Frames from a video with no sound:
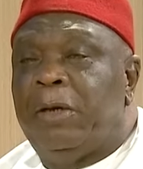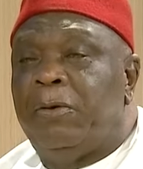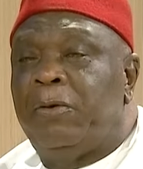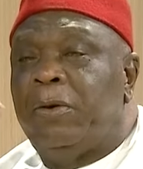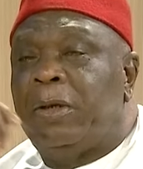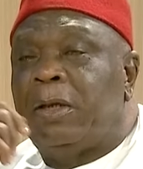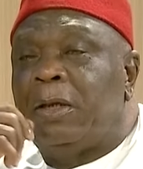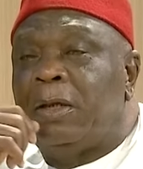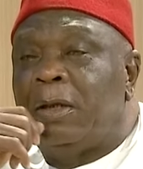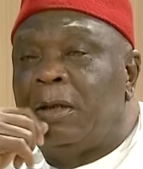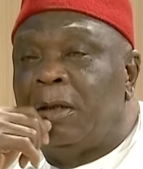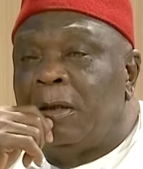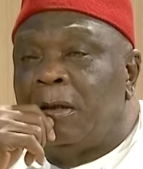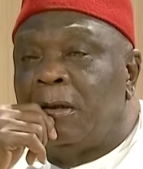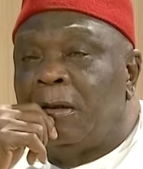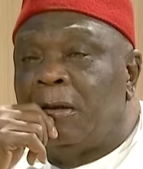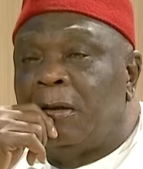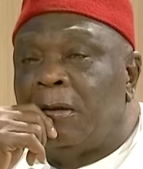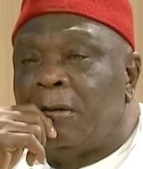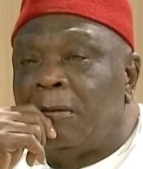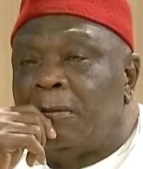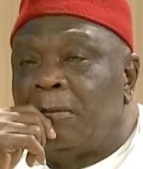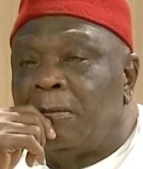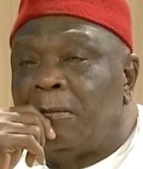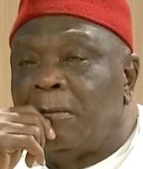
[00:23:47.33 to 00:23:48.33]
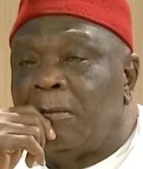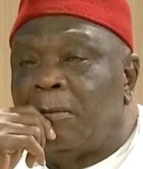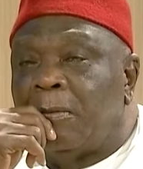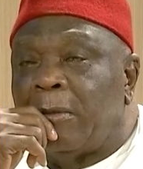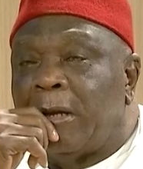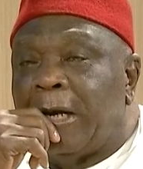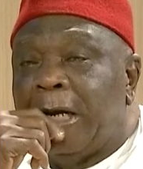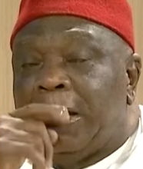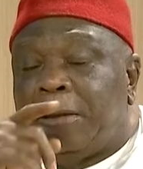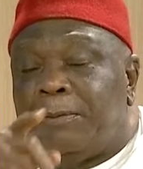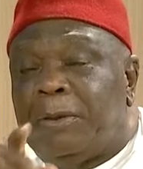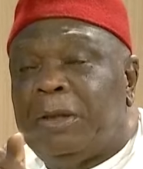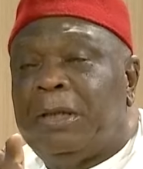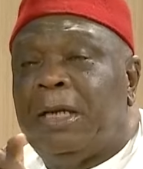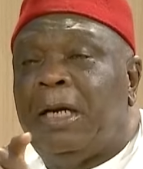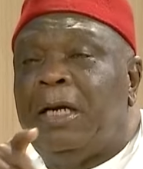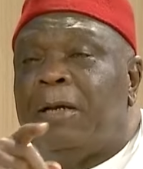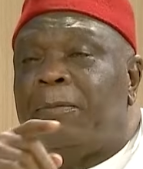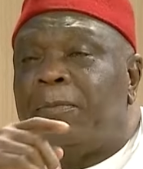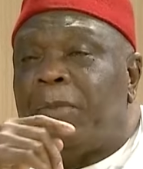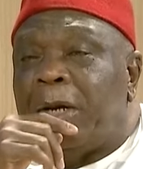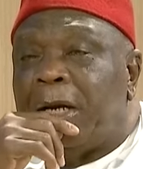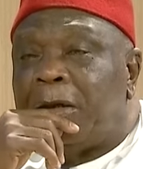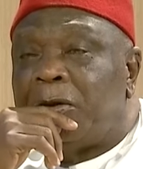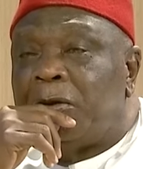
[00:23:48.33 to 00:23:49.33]
away, especially
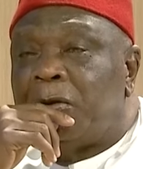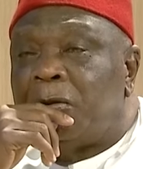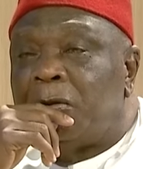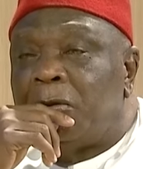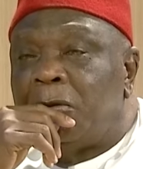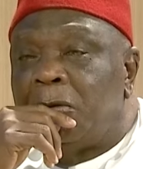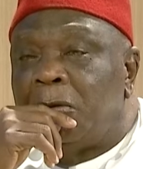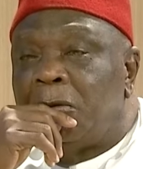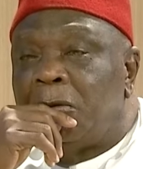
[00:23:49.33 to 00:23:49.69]
in Plateau,